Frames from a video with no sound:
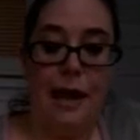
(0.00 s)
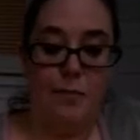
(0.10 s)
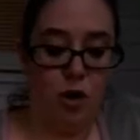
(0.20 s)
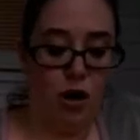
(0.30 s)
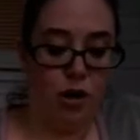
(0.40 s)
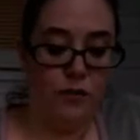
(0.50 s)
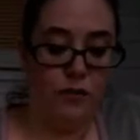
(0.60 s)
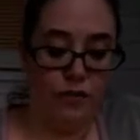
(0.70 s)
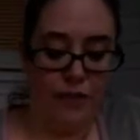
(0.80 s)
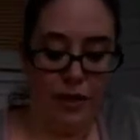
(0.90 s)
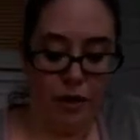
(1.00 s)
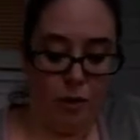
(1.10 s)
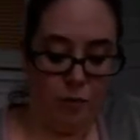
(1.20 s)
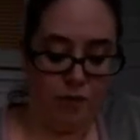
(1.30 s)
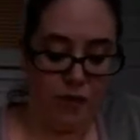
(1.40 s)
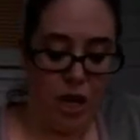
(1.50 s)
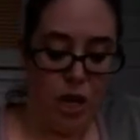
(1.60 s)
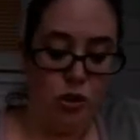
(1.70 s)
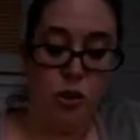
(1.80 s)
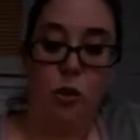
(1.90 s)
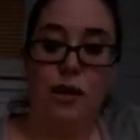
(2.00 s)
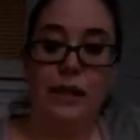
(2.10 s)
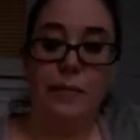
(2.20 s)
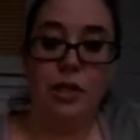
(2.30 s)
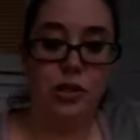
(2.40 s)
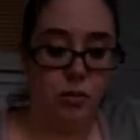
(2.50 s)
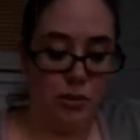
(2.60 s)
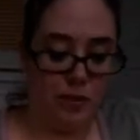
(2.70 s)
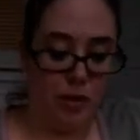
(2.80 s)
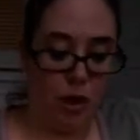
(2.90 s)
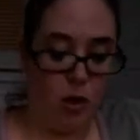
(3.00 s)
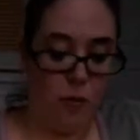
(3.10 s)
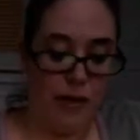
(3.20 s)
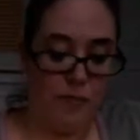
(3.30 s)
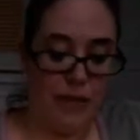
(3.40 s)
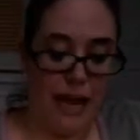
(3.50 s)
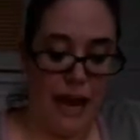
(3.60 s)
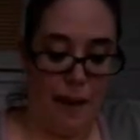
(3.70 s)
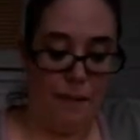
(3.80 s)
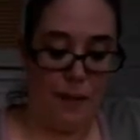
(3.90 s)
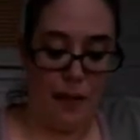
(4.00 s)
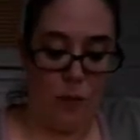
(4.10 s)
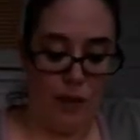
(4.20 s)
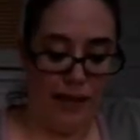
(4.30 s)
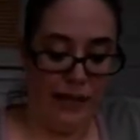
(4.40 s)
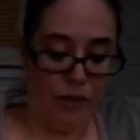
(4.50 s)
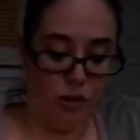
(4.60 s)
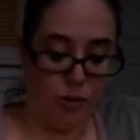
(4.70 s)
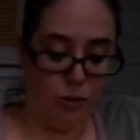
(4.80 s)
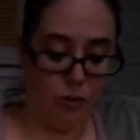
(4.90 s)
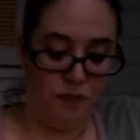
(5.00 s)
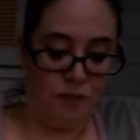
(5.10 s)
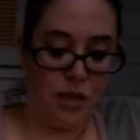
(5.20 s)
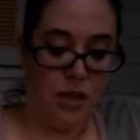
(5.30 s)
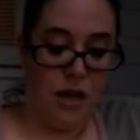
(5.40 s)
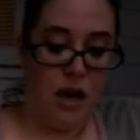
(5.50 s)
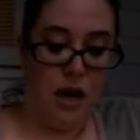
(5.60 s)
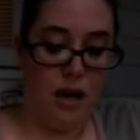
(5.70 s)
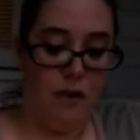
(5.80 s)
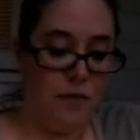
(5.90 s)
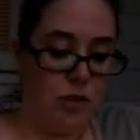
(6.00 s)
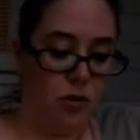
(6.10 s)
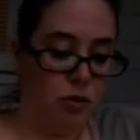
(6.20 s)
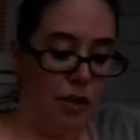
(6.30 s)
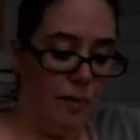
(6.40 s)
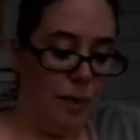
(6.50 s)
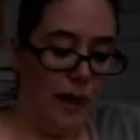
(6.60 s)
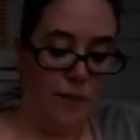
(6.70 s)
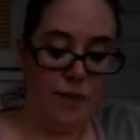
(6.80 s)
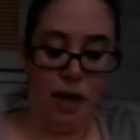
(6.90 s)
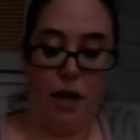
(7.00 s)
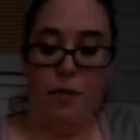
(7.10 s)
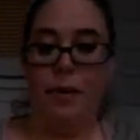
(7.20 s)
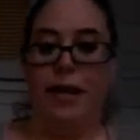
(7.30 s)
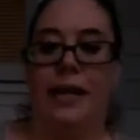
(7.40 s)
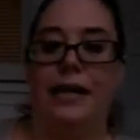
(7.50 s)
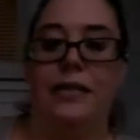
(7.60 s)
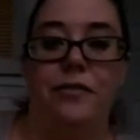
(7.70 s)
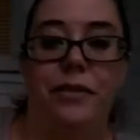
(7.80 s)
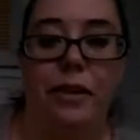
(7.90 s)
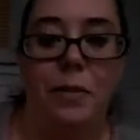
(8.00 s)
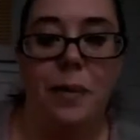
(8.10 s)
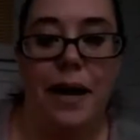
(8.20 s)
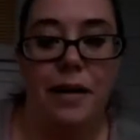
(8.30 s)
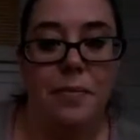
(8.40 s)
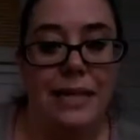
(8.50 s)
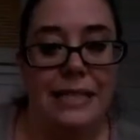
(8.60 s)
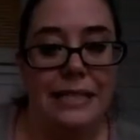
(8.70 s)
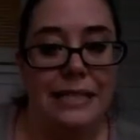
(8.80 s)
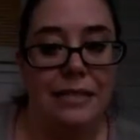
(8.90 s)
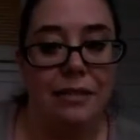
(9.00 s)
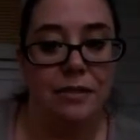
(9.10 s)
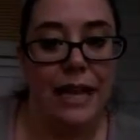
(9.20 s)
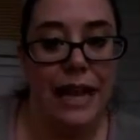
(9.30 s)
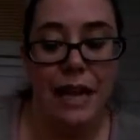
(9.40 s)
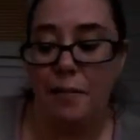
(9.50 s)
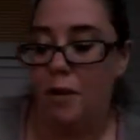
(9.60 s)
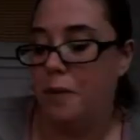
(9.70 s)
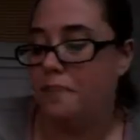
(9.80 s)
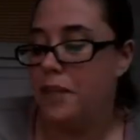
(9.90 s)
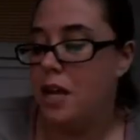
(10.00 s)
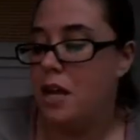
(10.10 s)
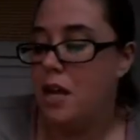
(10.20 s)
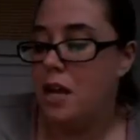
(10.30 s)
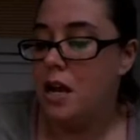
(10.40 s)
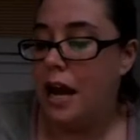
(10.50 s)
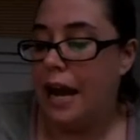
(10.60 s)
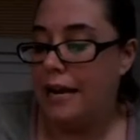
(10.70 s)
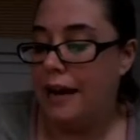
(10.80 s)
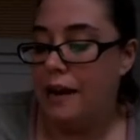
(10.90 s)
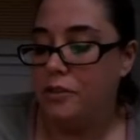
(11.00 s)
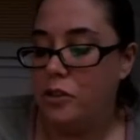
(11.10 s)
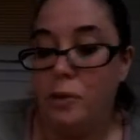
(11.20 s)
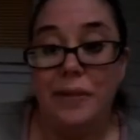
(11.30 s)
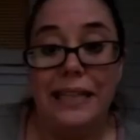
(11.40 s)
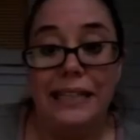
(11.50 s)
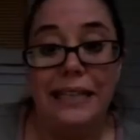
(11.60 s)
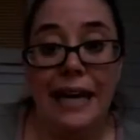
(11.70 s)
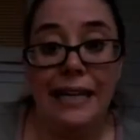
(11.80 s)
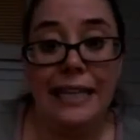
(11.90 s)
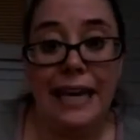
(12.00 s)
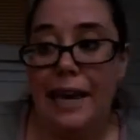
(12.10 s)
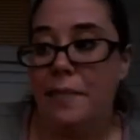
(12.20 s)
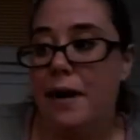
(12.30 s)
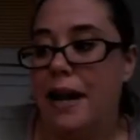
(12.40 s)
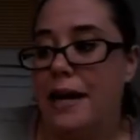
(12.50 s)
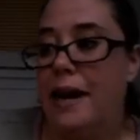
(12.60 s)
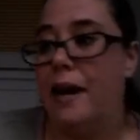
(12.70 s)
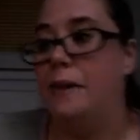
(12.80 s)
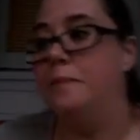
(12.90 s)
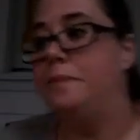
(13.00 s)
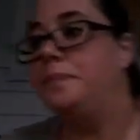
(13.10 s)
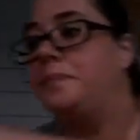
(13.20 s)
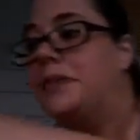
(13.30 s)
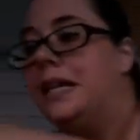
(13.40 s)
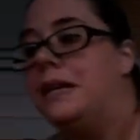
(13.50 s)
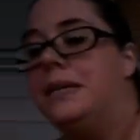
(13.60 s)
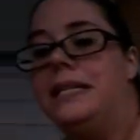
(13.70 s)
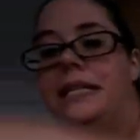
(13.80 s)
app called Vivino. So all I'm going to do is I'm going to open up the app, and when I do, the screen pops up, and at the very bottom is this little camera icon. So I'm going to click on the camera icon, and I'm going